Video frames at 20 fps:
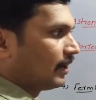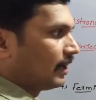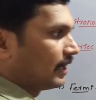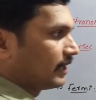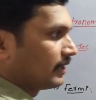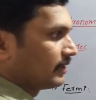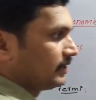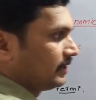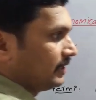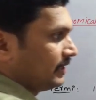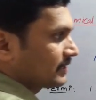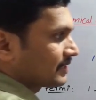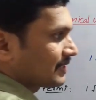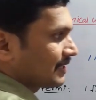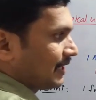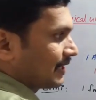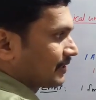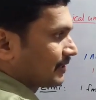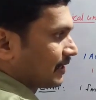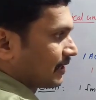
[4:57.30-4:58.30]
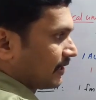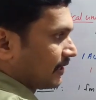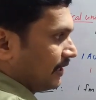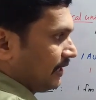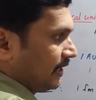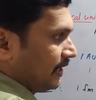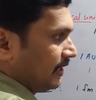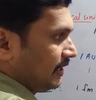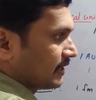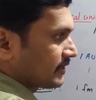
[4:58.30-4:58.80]
And these are the
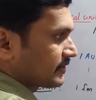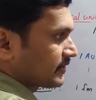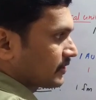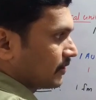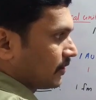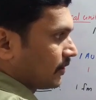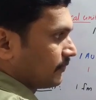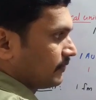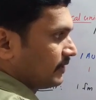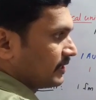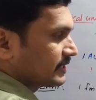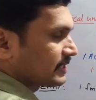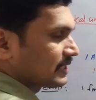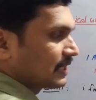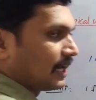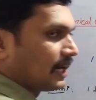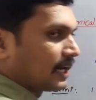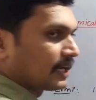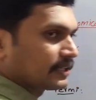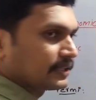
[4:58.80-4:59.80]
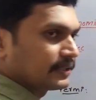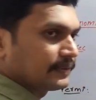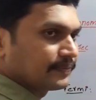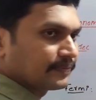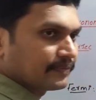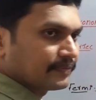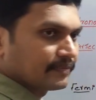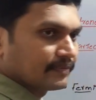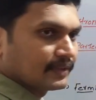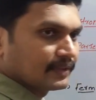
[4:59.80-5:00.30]
radius of this arc.
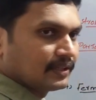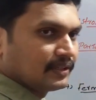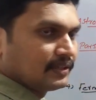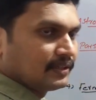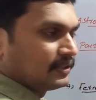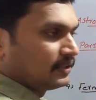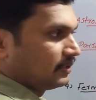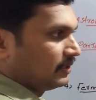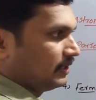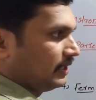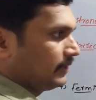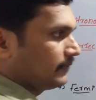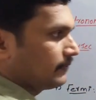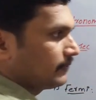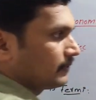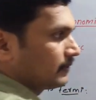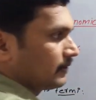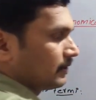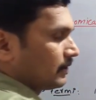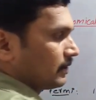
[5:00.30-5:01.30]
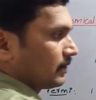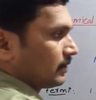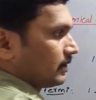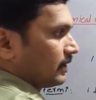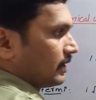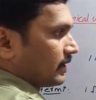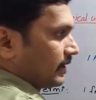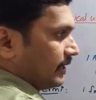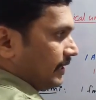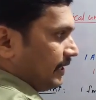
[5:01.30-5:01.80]
If
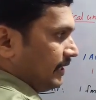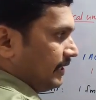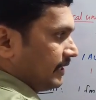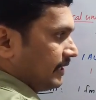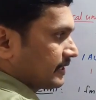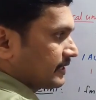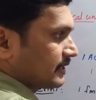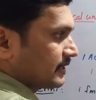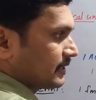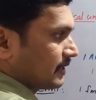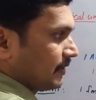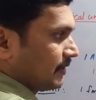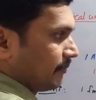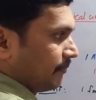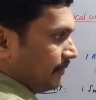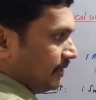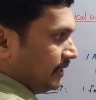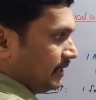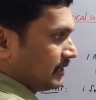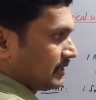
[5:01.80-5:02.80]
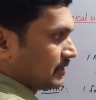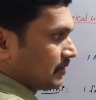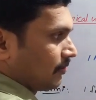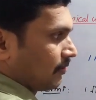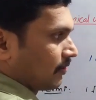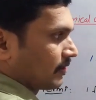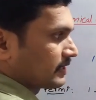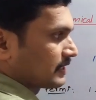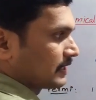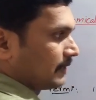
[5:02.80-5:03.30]
the radius meet or